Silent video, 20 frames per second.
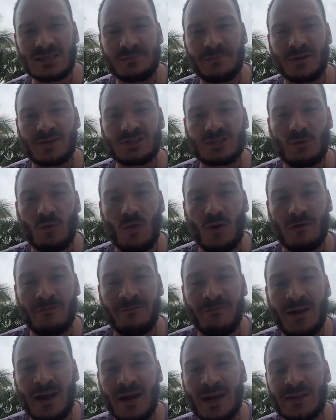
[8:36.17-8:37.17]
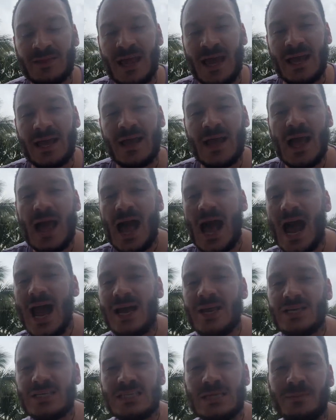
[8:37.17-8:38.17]
on spiritual warfare. And like,
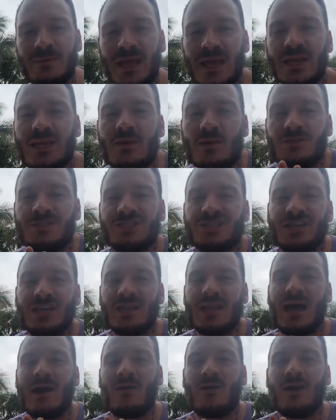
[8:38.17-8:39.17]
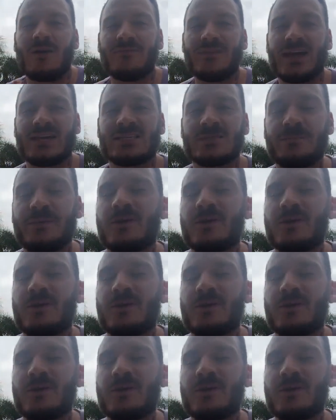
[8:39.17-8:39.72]
I used to be like, yo, chill out on that